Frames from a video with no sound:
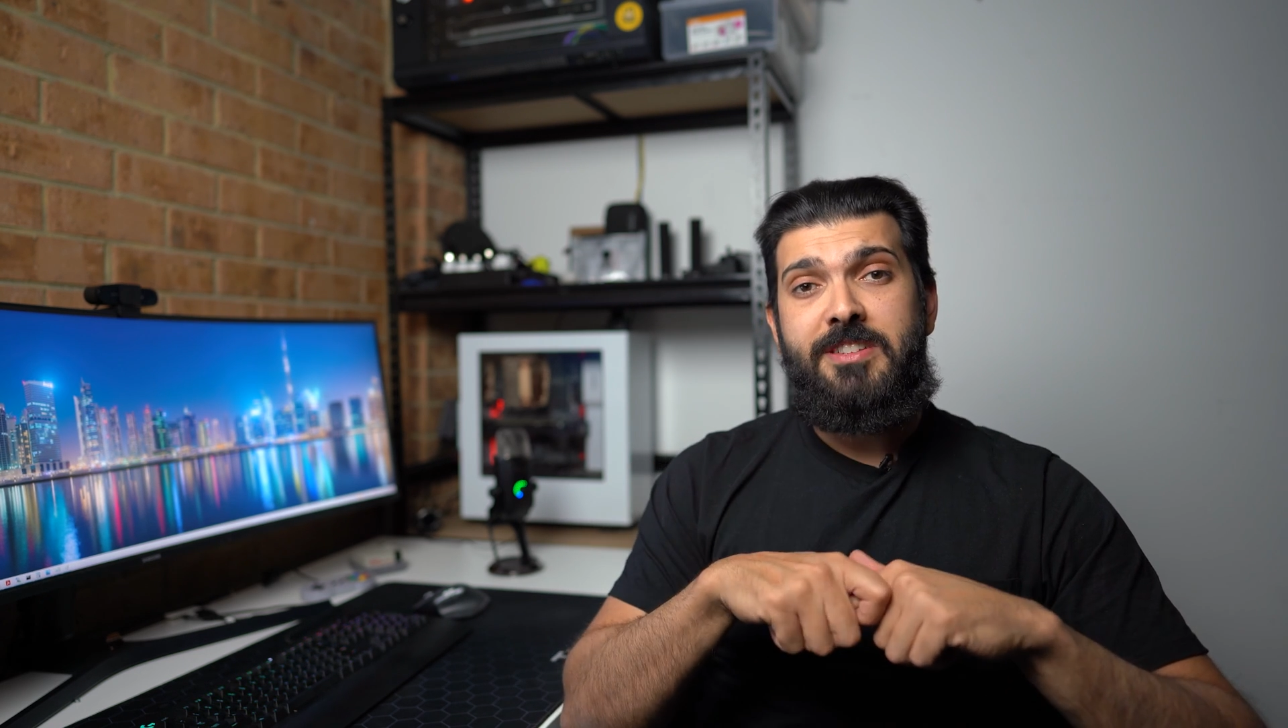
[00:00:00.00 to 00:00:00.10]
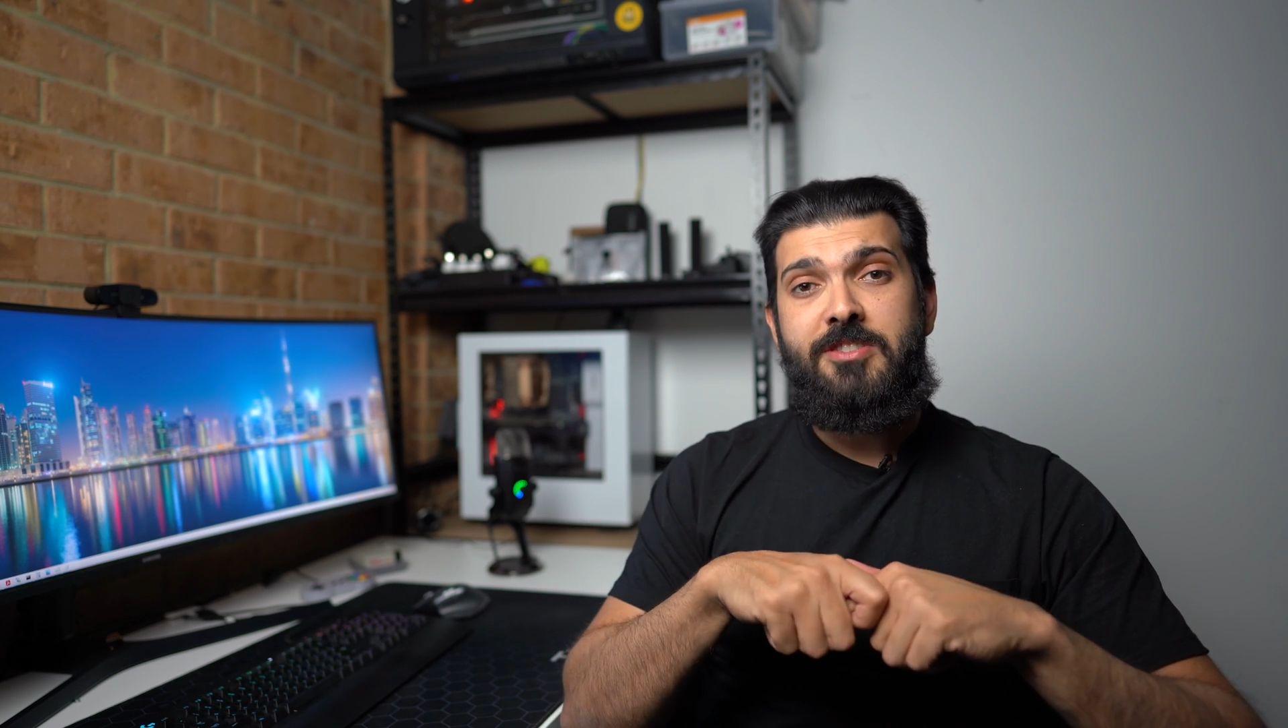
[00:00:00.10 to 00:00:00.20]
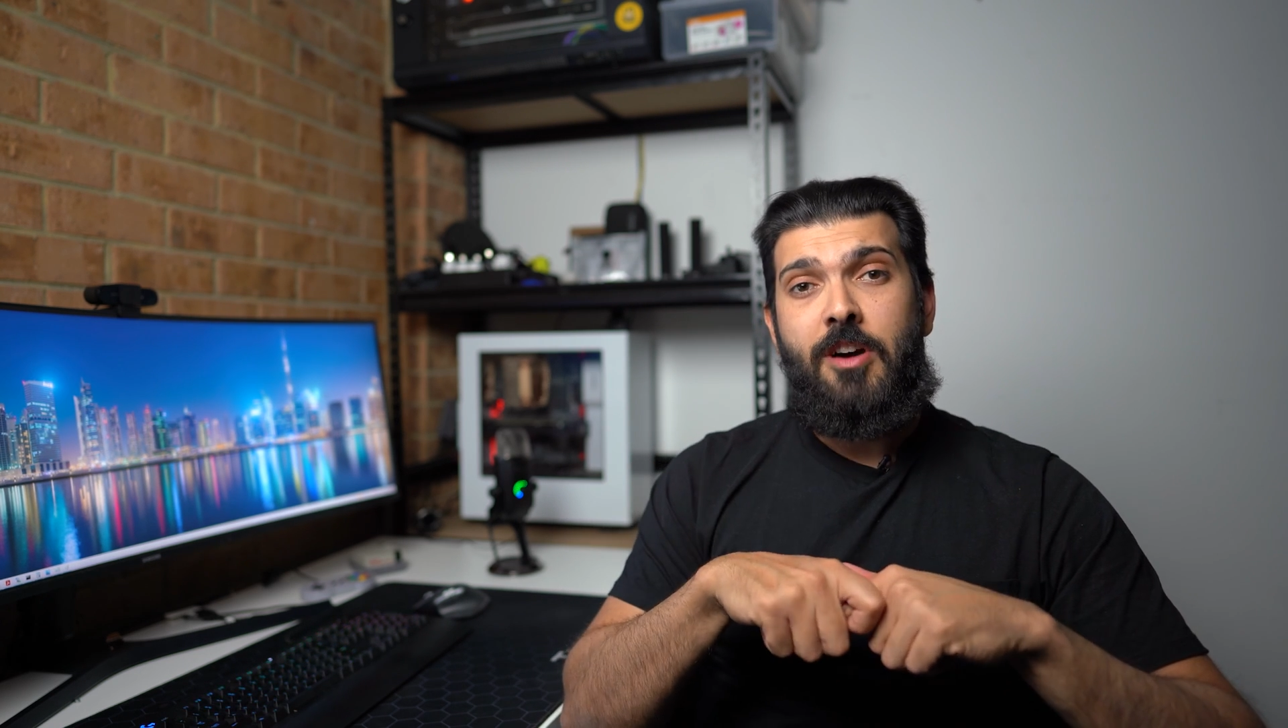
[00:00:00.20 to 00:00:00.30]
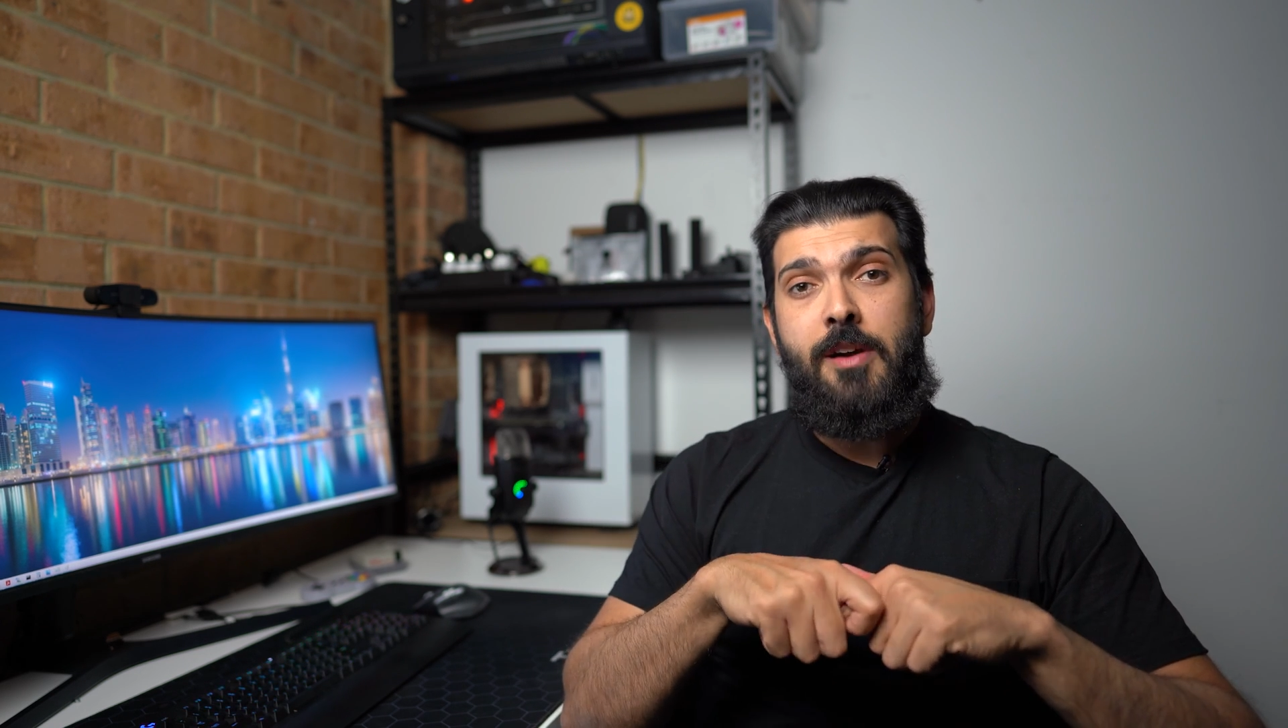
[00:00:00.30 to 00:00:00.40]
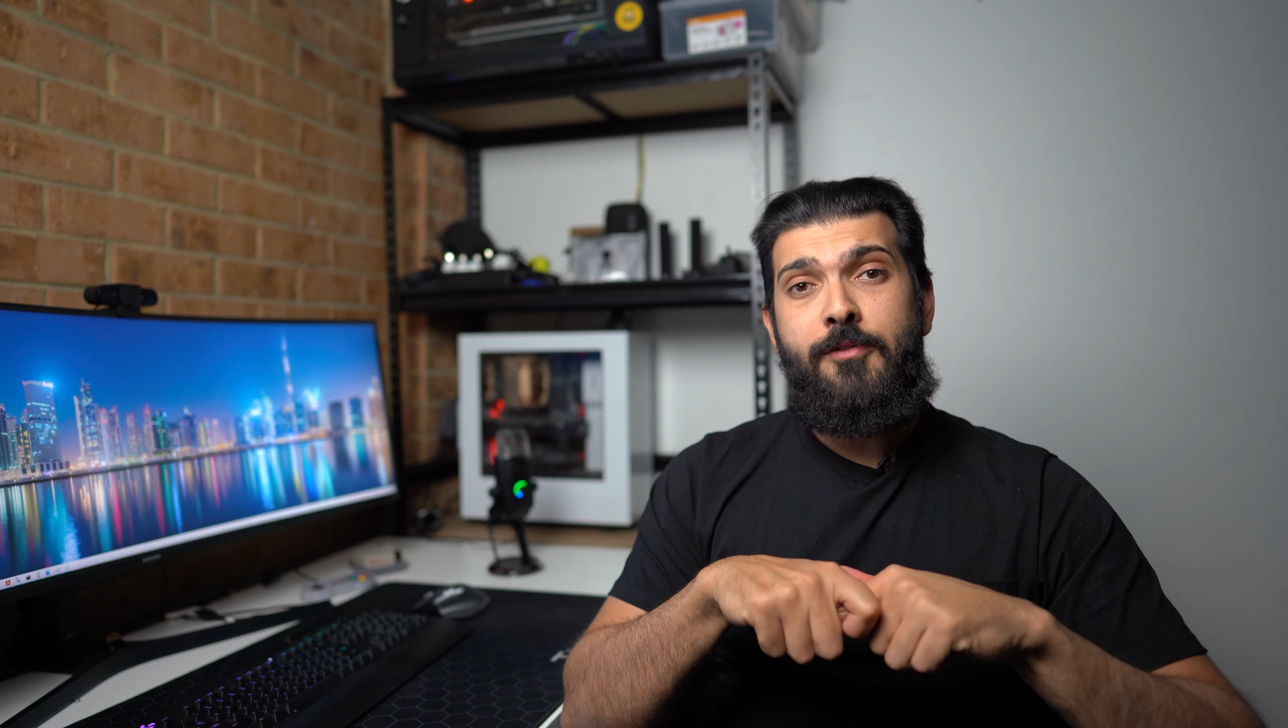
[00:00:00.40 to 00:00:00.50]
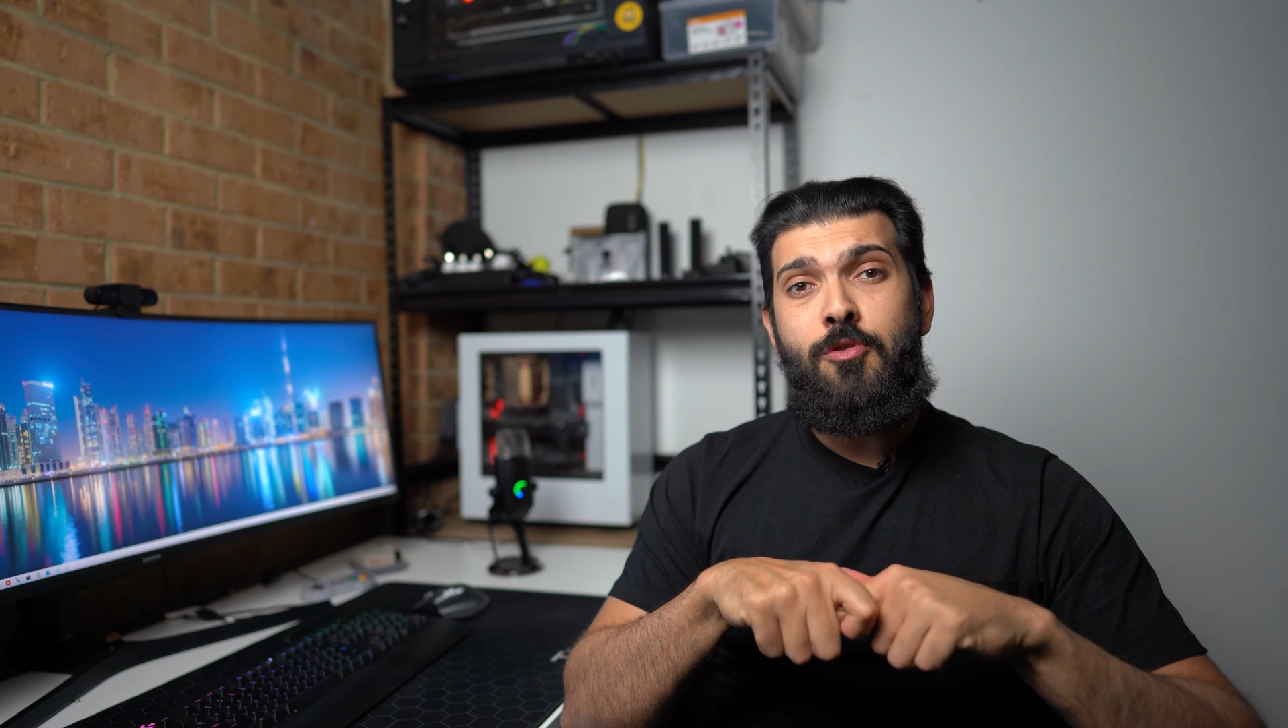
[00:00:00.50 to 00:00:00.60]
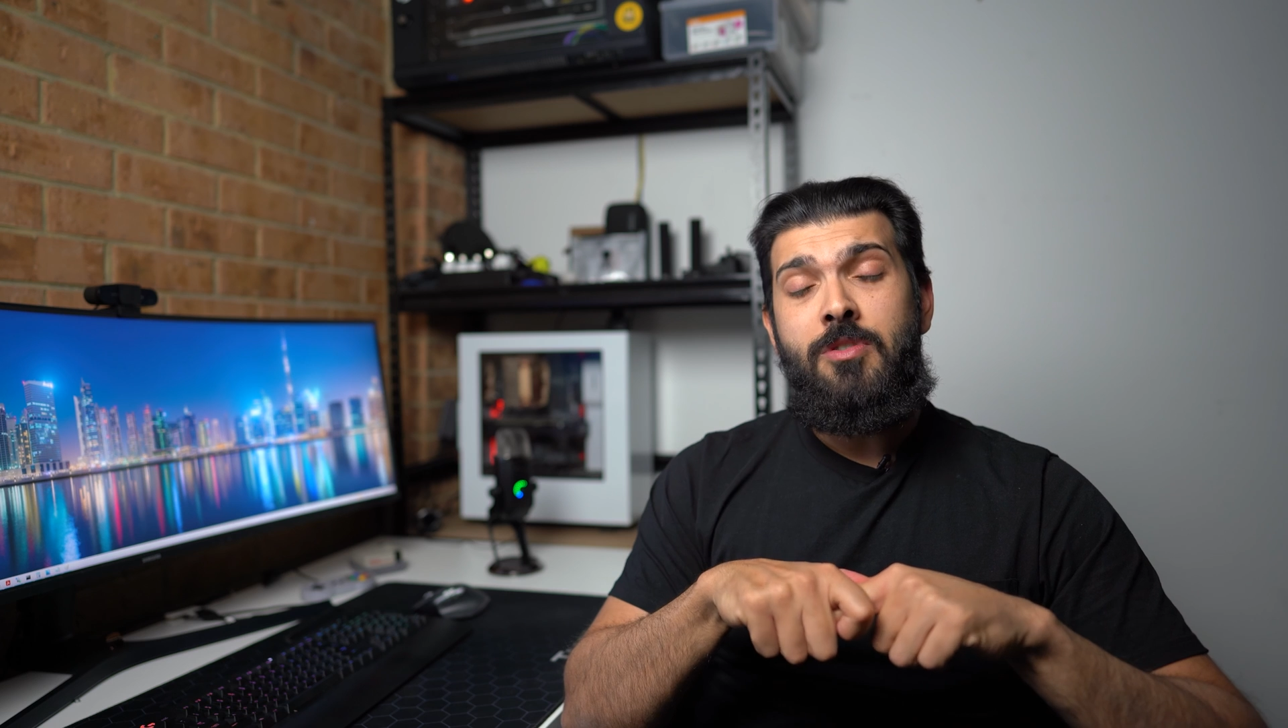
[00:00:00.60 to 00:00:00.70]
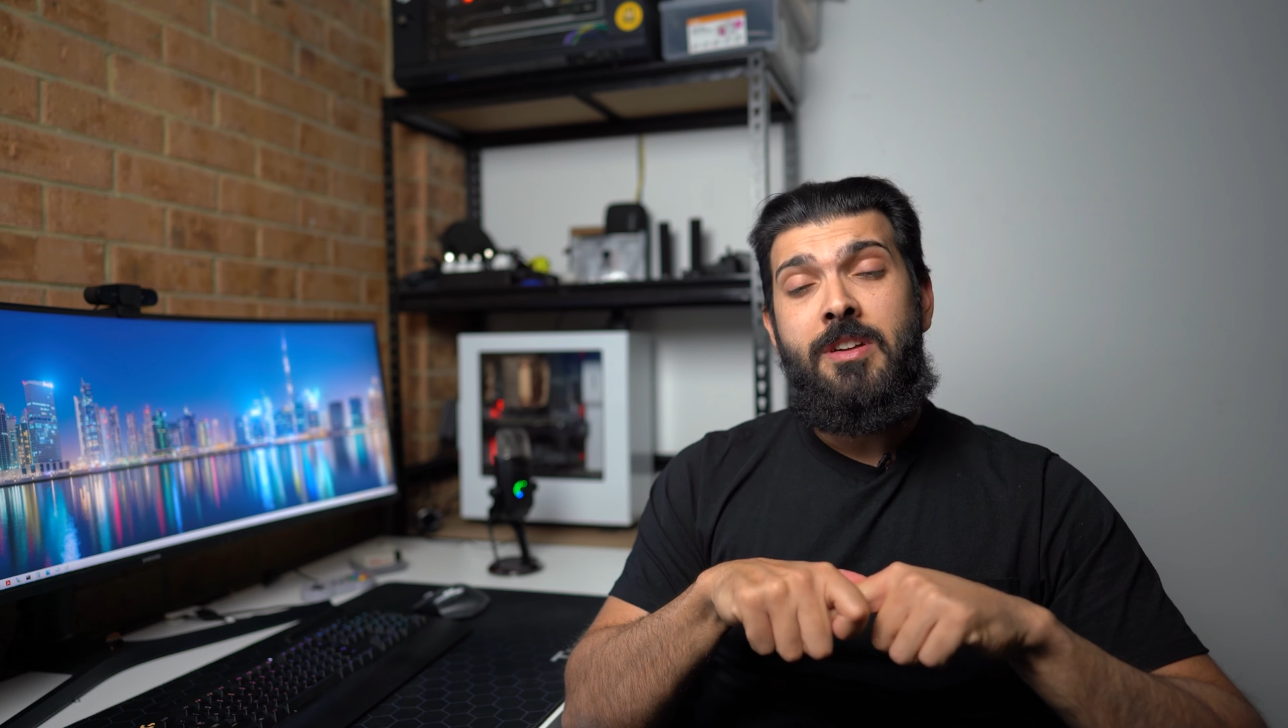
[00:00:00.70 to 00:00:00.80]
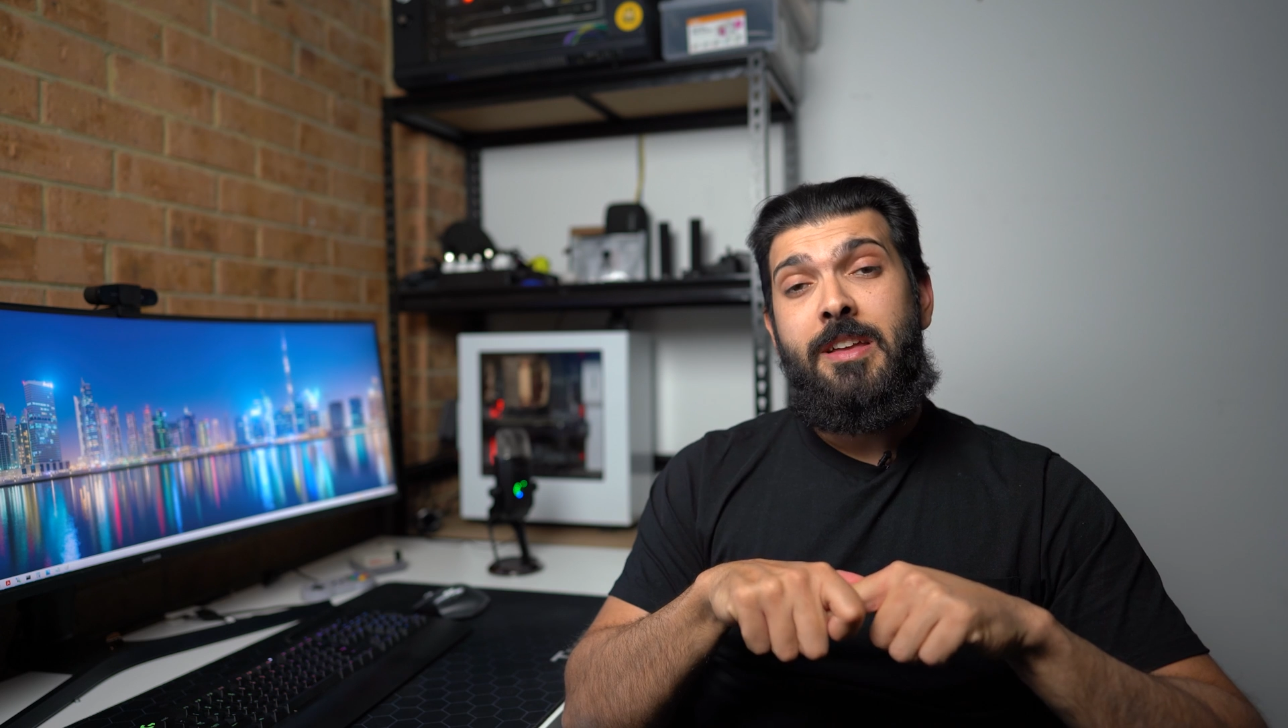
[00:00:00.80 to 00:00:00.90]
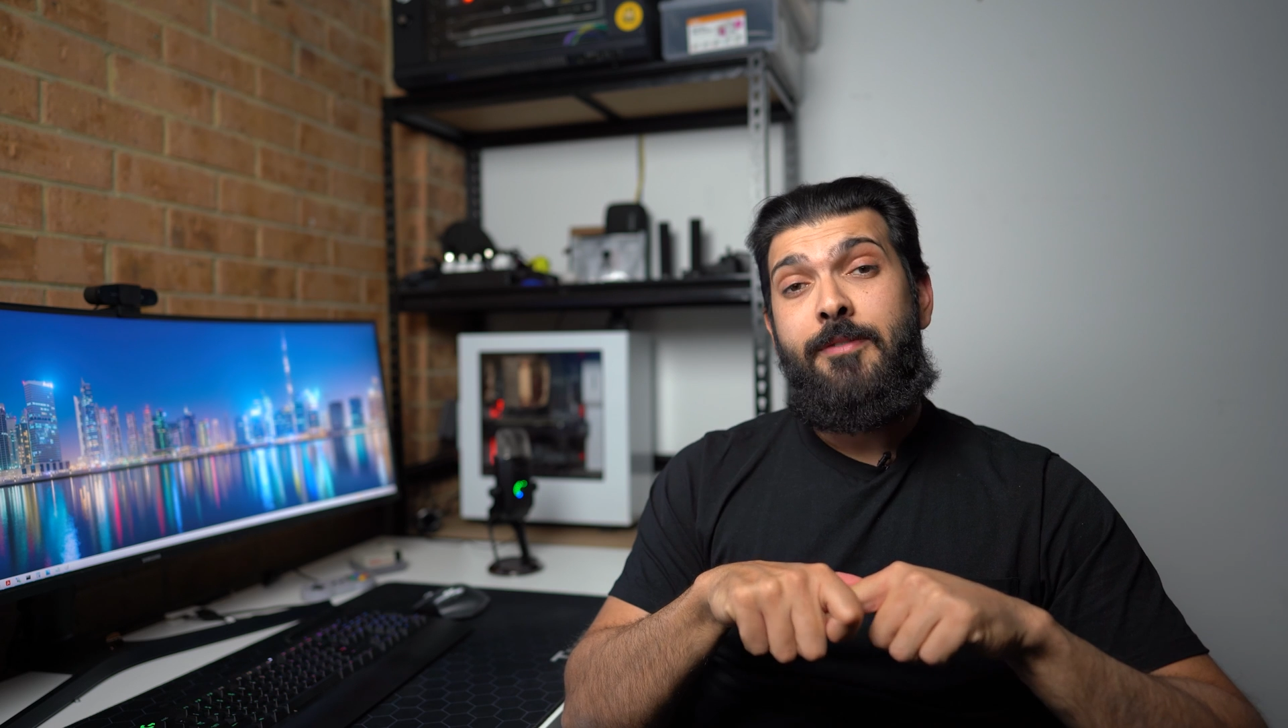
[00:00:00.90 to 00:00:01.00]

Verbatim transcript: insightful.